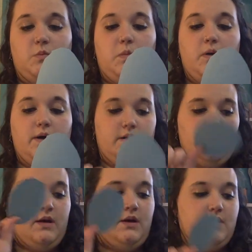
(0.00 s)
but
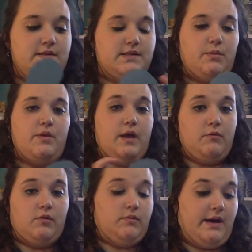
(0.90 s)
some of that
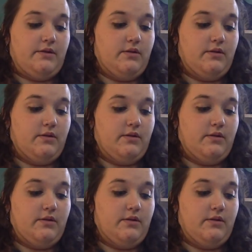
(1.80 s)
won't matter